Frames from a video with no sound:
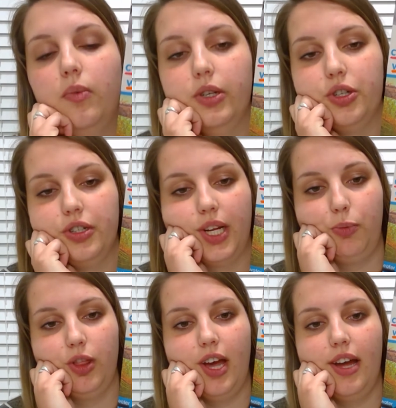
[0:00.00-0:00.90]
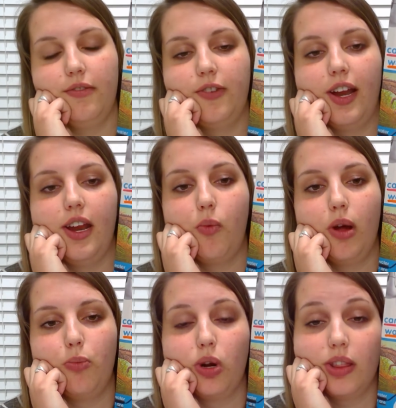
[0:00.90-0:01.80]
Once you're done with that, finding
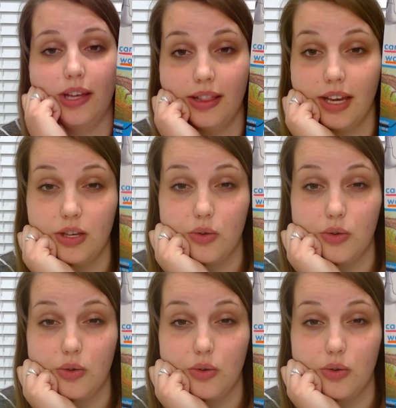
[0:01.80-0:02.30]
one more thing that